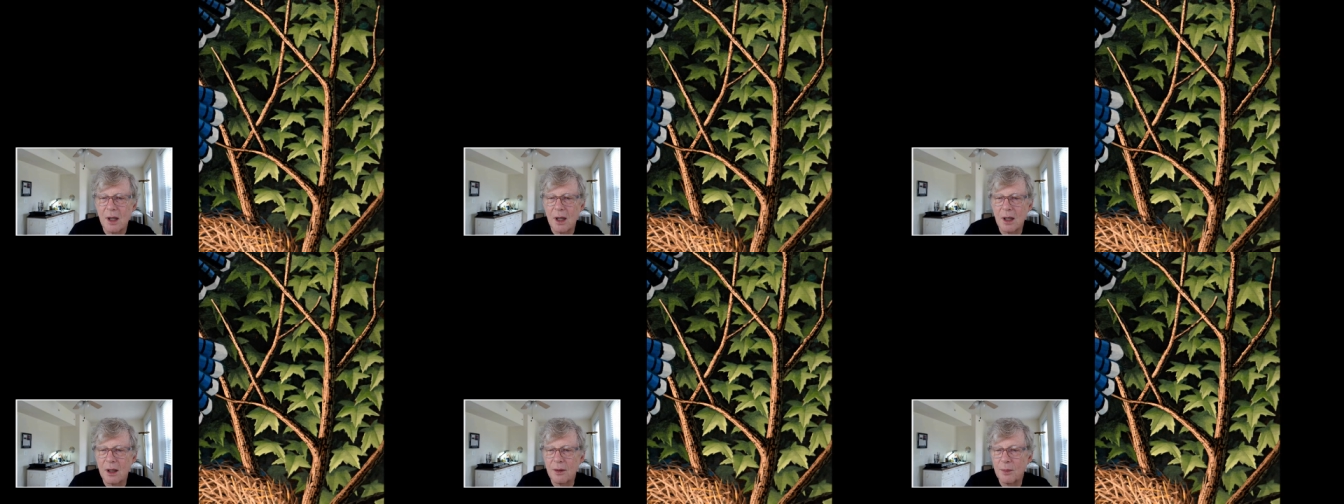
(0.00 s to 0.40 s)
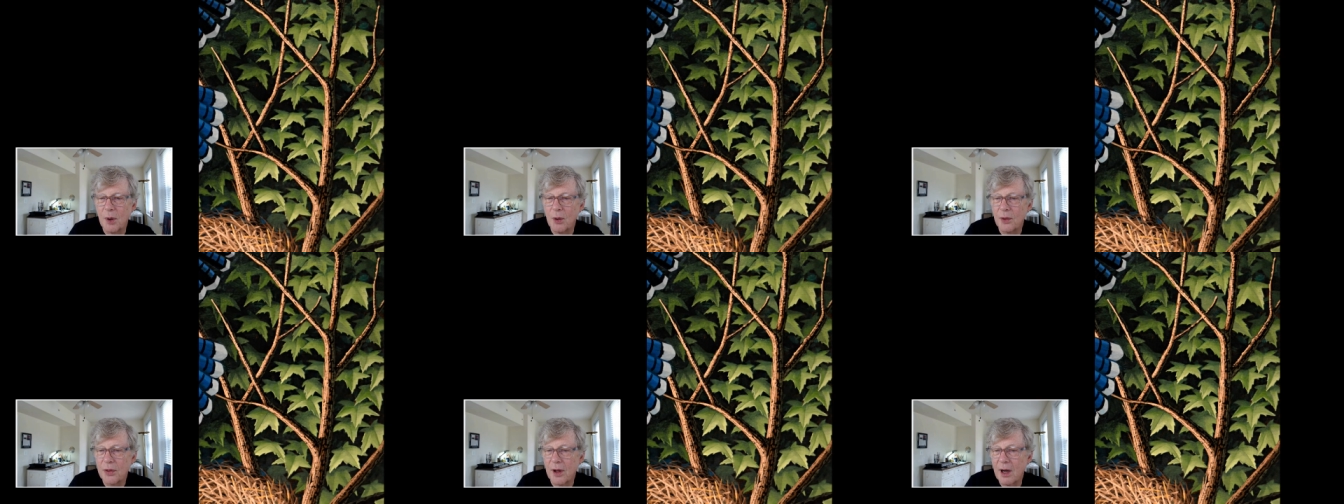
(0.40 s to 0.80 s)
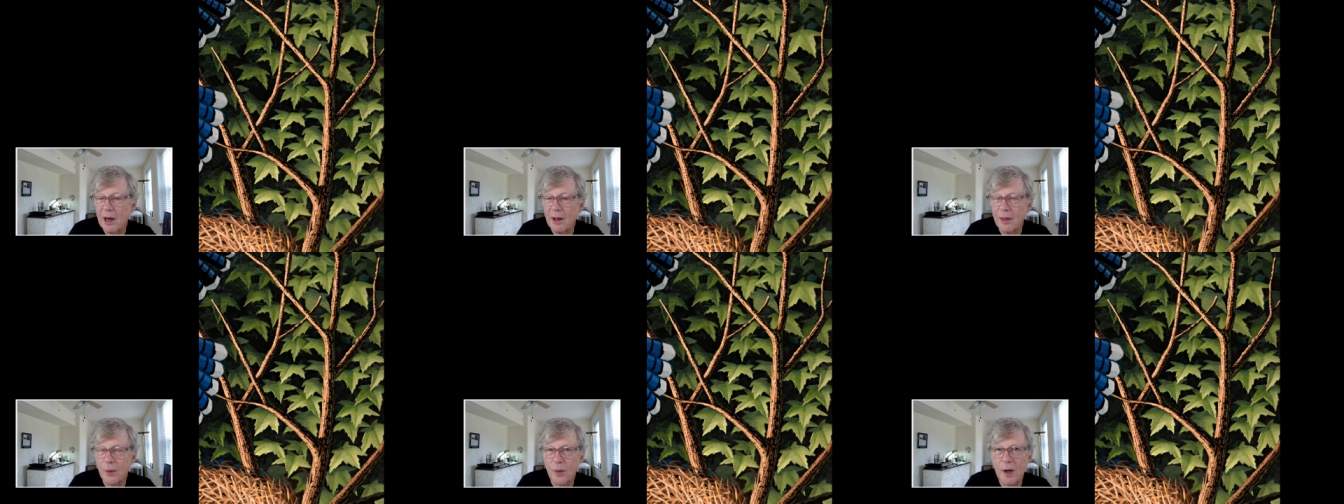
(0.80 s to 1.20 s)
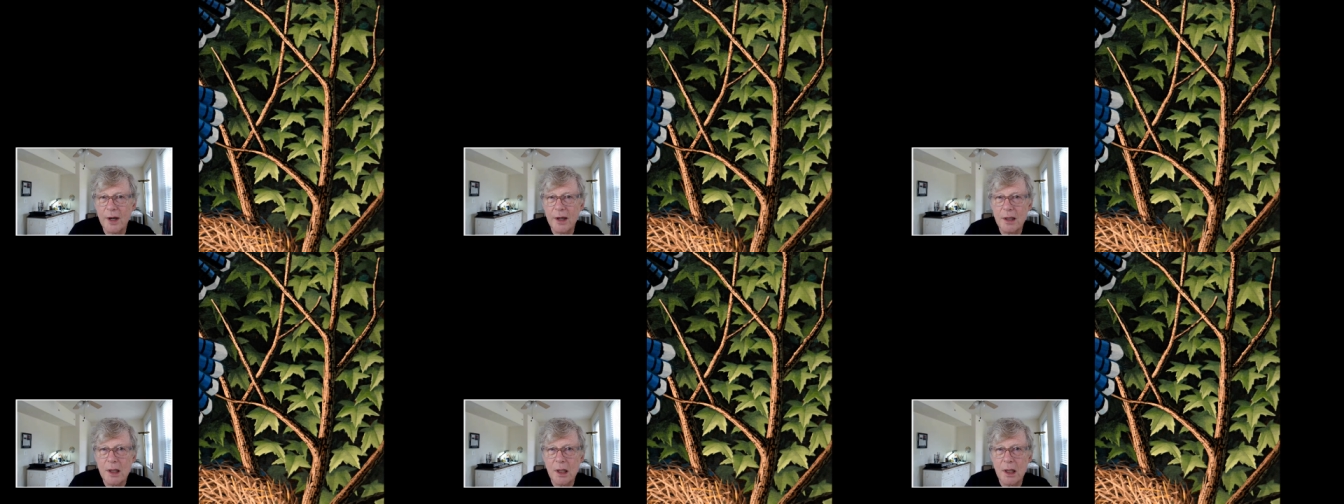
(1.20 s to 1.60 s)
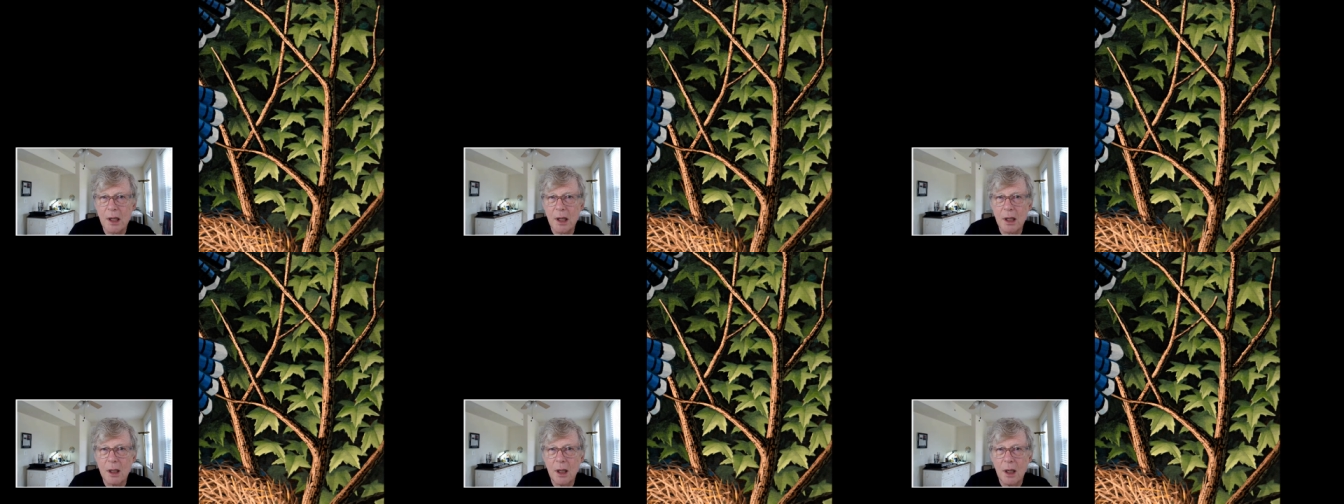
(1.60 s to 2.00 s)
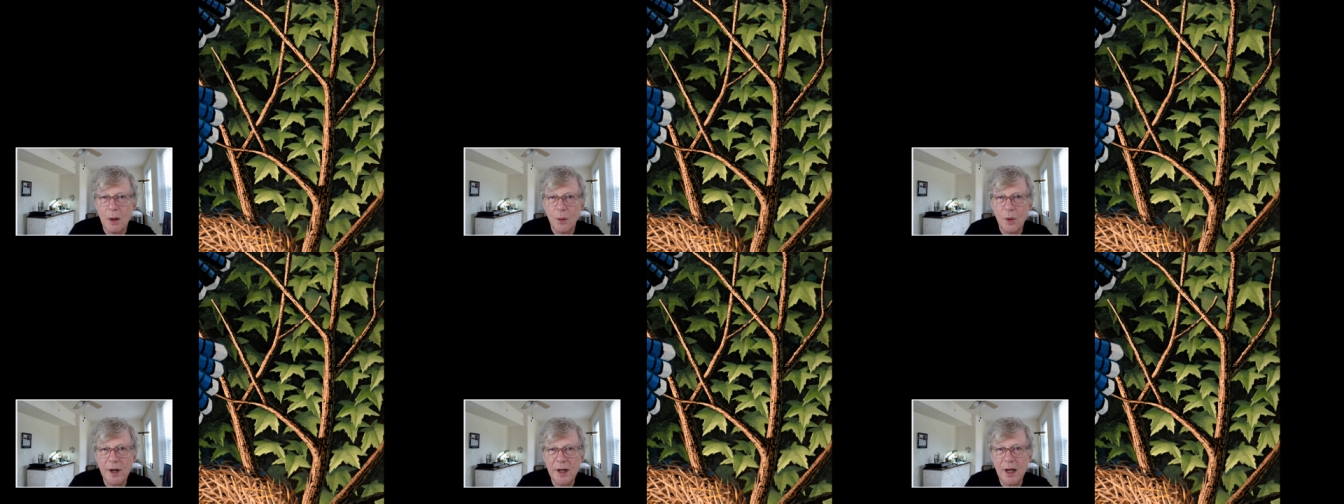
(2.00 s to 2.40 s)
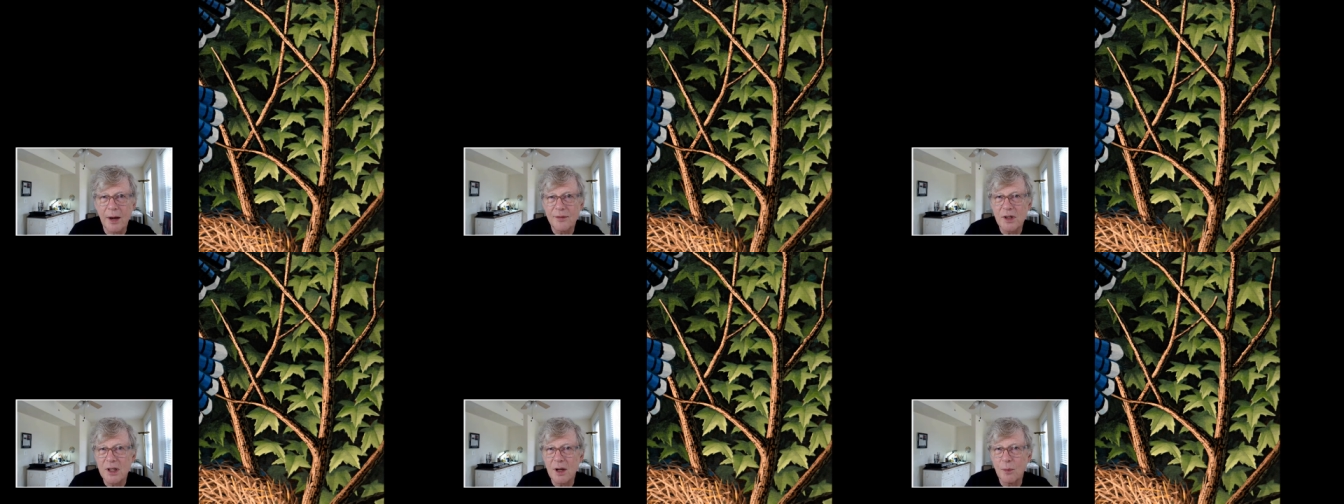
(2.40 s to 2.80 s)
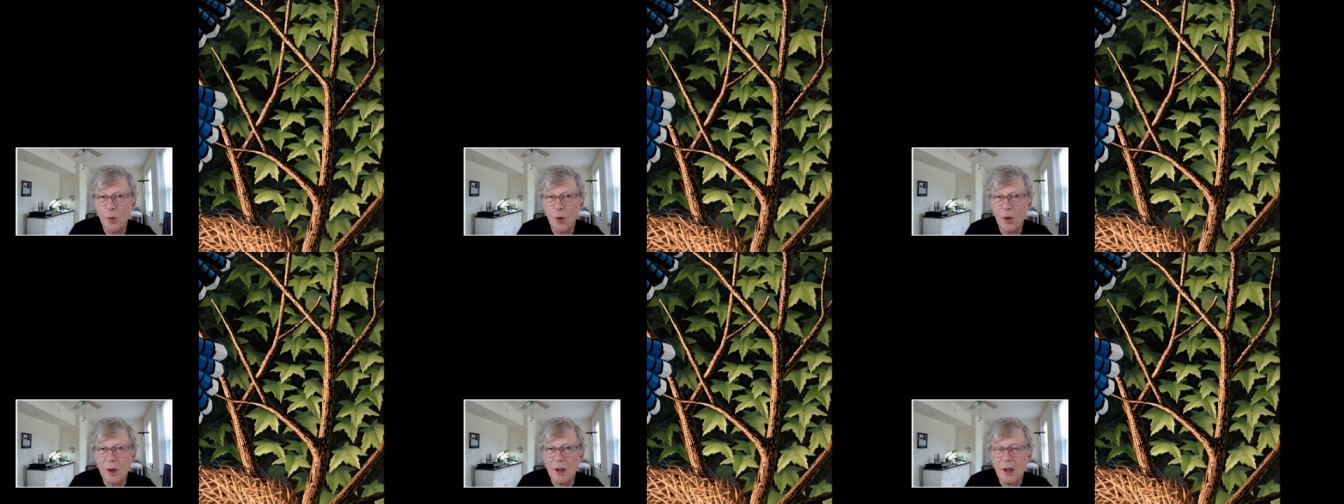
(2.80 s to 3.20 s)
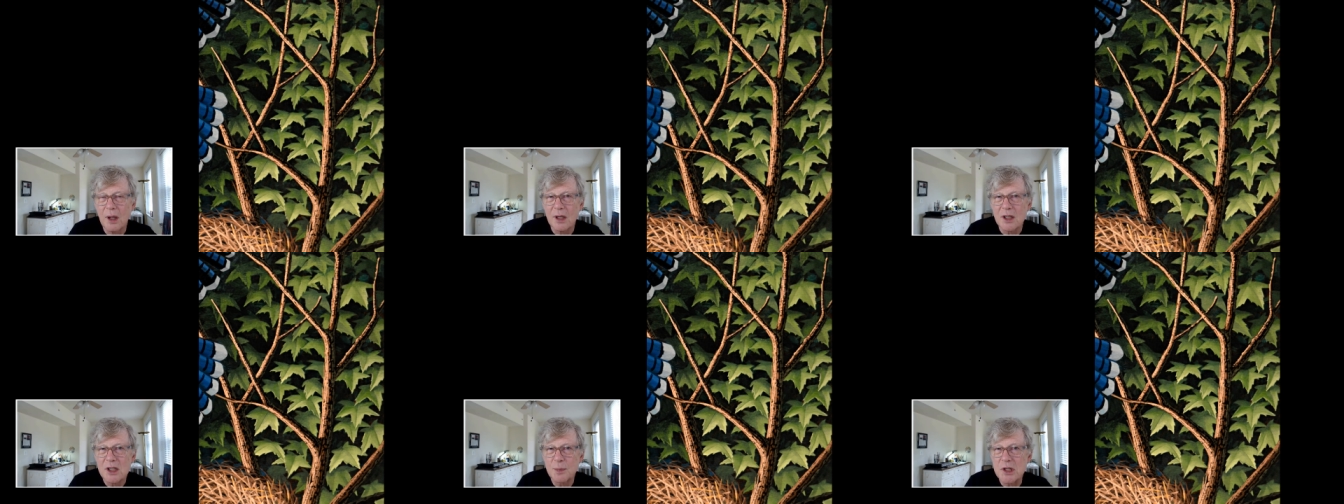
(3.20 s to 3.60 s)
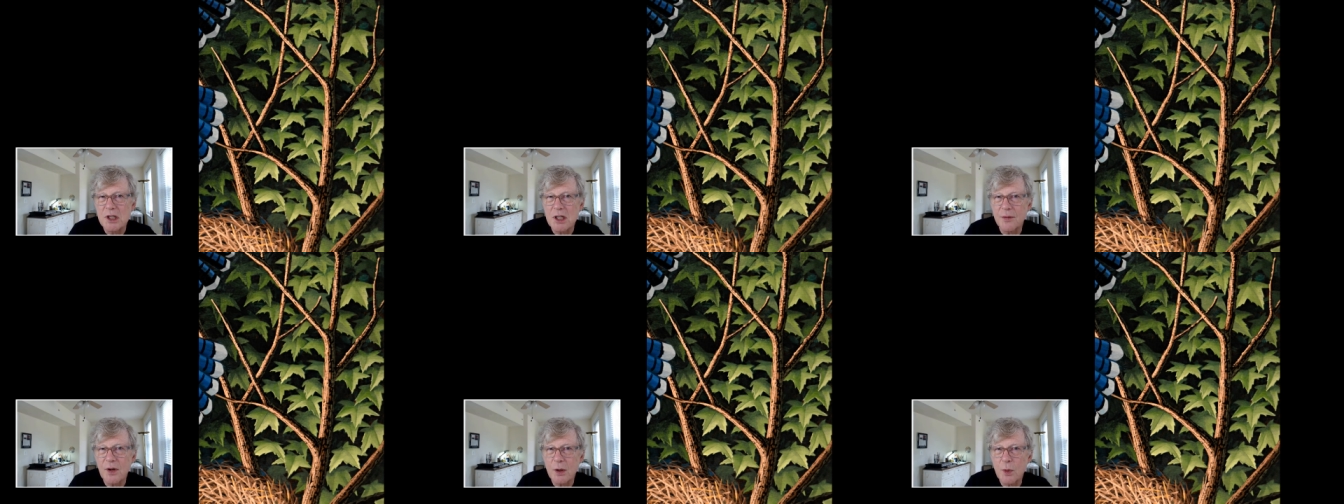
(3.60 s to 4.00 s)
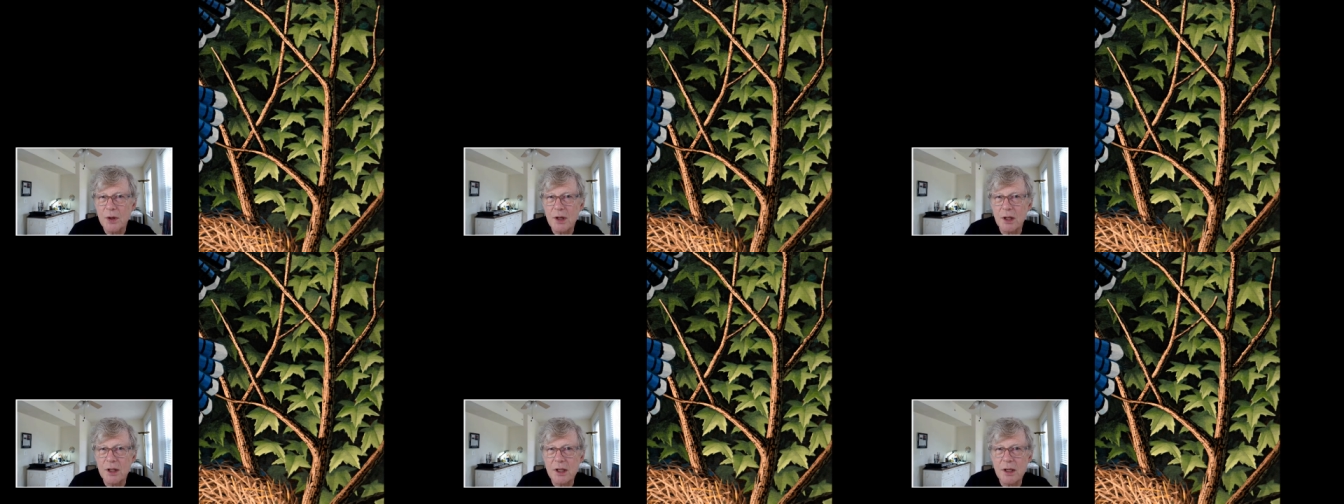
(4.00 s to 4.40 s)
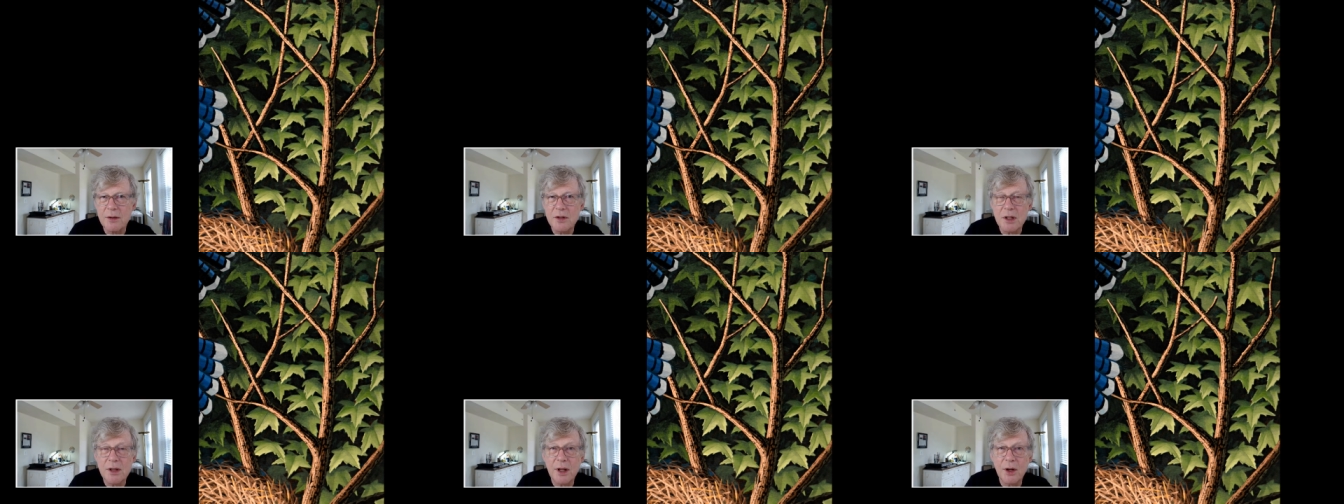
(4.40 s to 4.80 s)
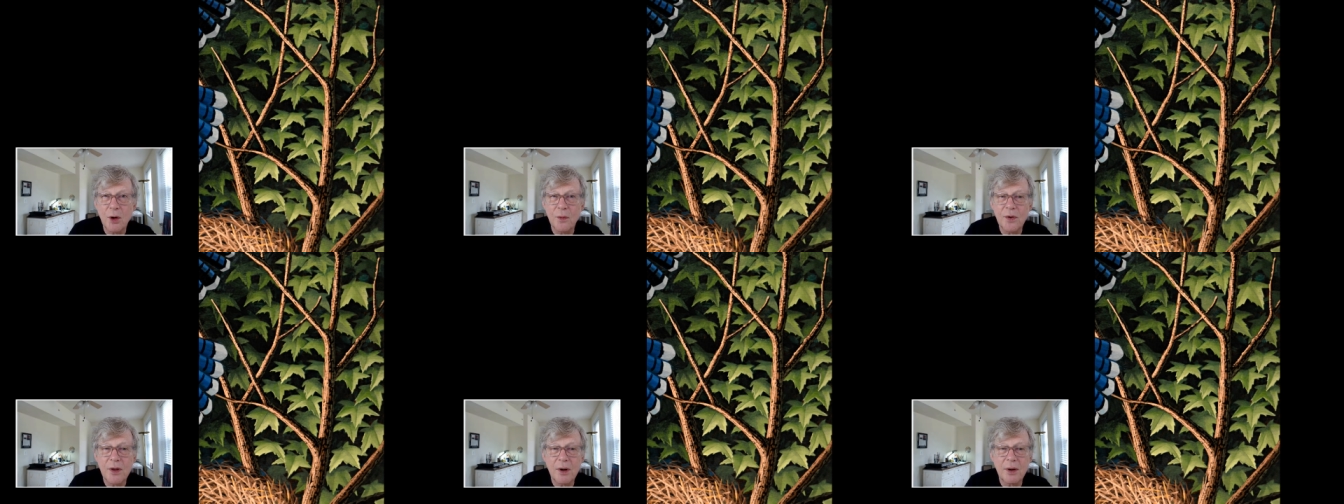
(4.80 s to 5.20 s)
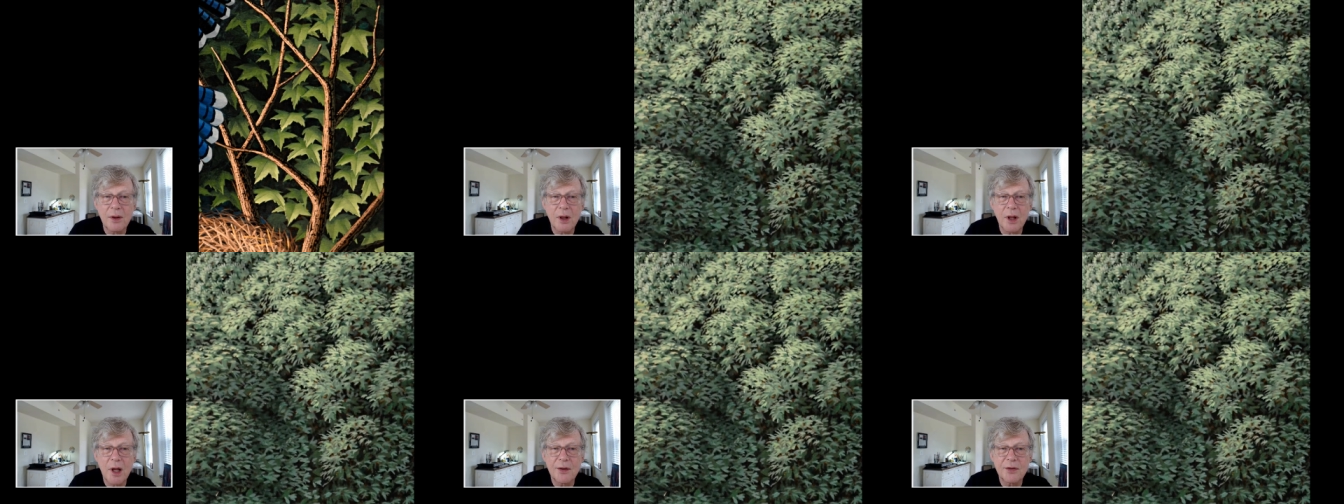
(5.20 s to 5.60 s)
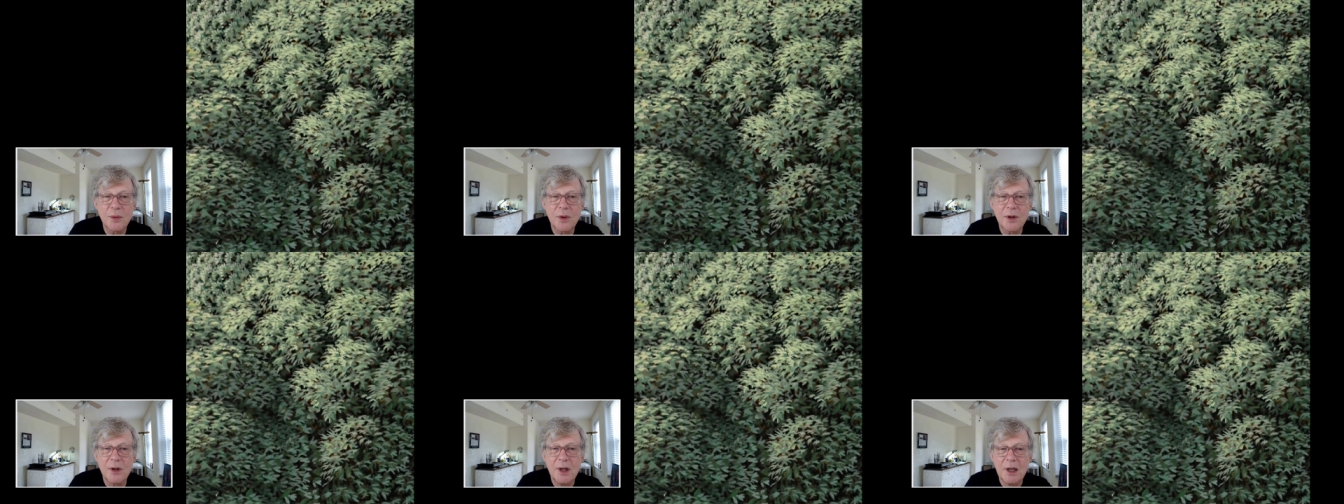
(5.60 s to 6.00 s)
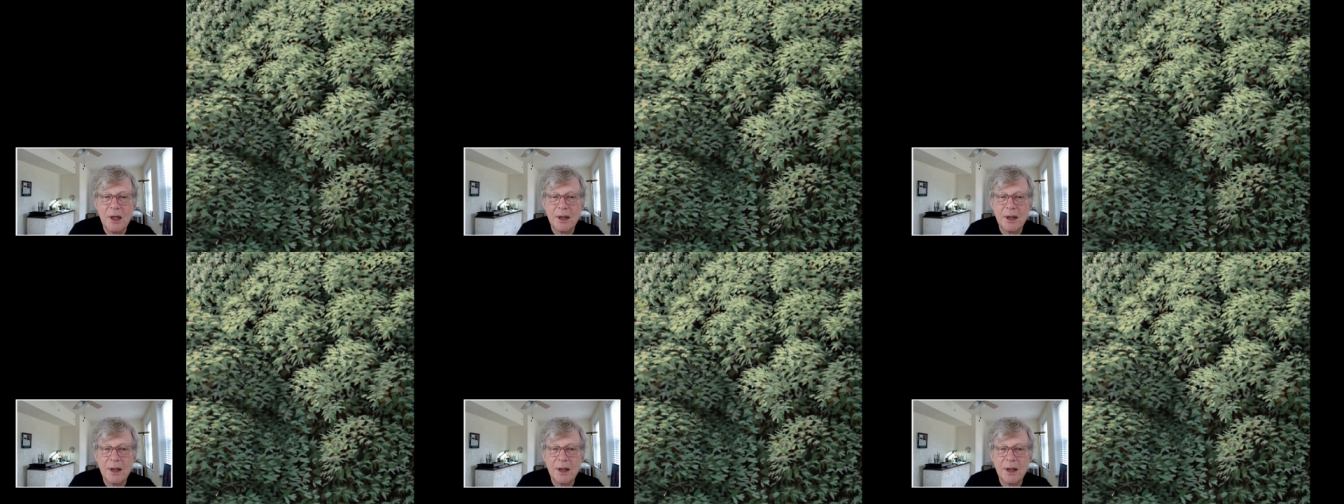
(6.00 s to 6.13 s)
uh, both on the right there where I have to get more specific with the leaves and then over there on the left where,